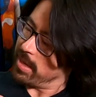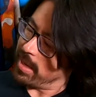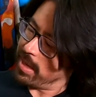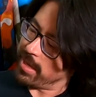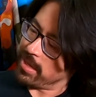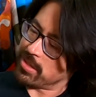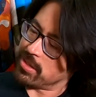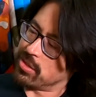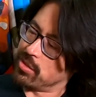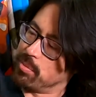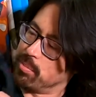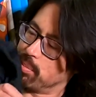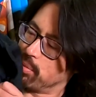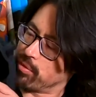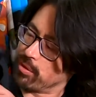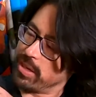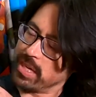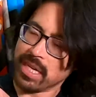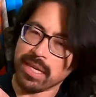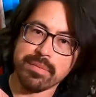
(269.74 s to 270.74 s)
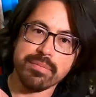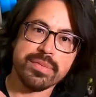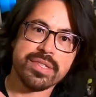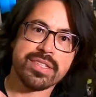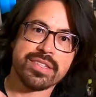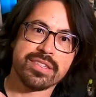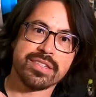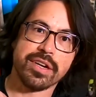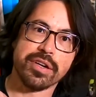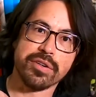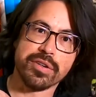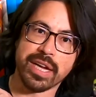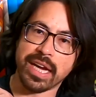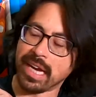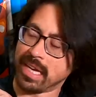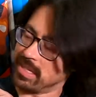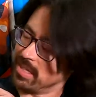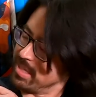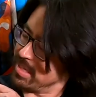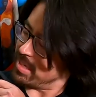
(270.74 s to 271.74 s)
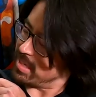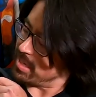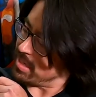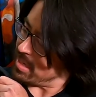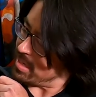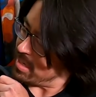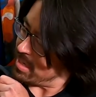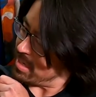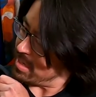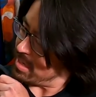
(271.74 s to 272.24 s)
a Supreme Stone Island